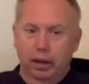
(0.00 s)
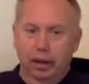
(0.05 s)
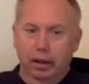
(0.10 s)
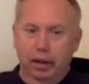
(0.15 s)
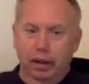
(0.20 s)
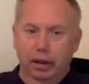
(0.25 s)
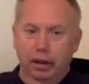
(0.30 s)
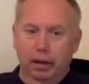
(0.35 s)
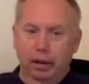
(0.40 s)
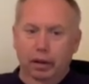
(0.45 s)

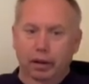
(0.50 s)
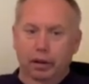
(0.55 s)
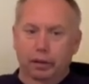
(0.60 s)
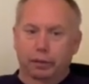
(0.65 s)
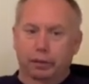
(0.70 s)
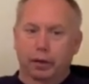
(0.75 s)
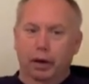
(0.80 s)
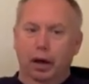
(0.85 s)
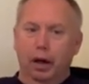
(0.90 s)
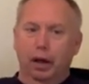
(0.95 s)
And the
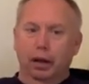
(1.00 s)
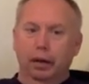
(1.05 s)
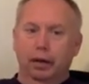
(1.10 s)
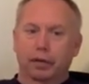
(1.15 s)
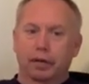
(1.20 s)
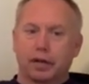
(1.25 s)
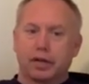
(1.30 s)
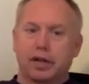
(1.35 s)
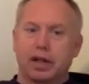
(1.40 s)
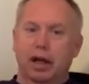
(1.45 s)
fall
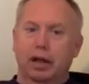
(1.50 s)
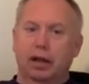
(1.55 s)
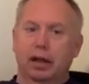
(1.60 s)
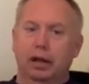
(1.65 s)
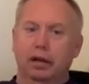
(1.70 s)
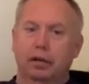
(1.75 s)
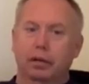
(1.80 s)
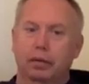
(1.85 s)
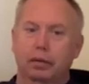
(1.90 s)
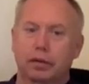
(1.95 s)
of the
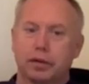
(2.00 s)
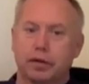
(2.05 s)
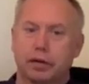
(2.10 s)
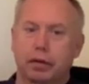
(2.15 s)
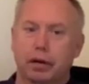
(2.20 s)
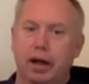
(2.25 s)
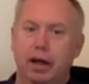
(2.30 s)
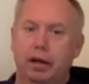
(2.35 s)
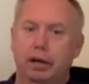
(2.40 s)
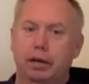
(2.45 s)
second was
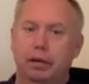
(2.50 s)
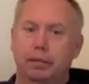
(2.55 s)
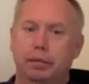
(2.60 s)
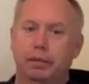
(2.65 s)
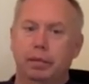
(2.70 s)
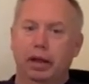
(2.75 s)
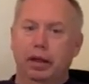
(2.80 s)
great,